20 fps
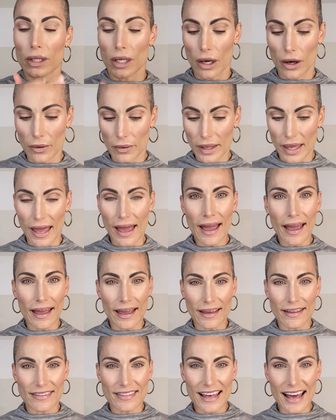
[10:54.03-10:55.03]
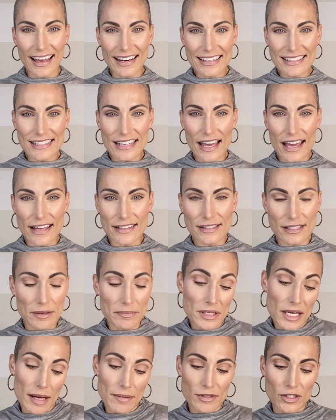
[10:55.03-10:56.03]
Okay, that is it.
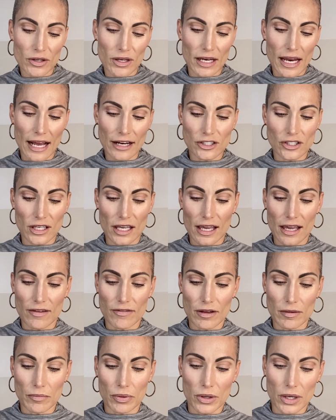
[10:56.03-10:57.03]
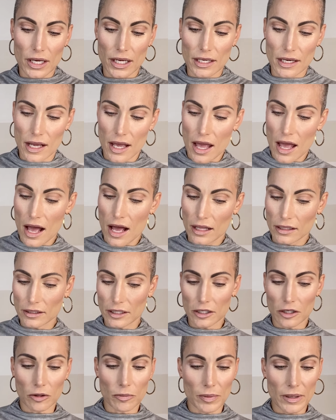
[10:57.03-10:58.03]
Sometimes you can actually even put a
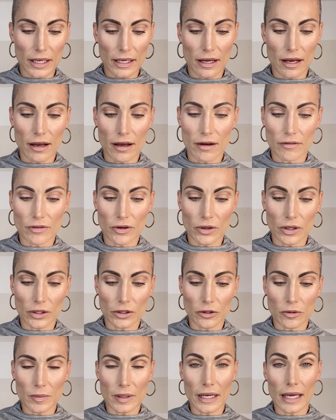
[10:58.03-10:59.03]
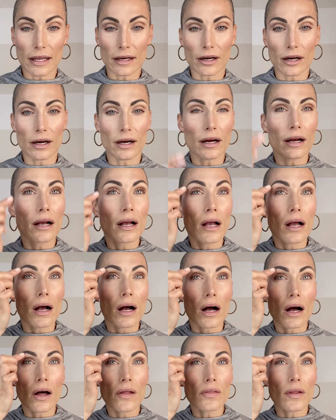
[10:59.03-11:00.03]
little bit of your illuminator
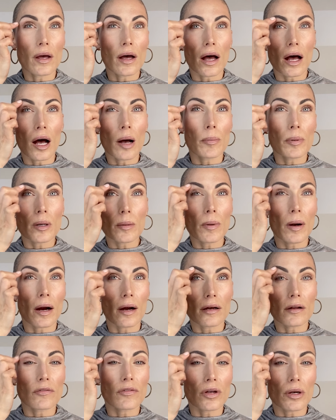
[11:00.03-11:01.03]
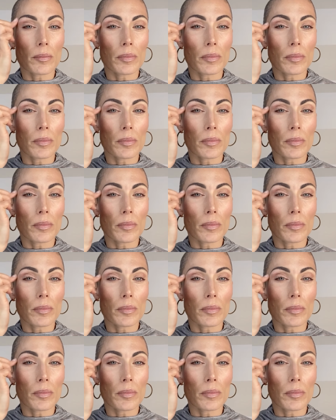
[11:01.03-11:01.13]
on the upper part of your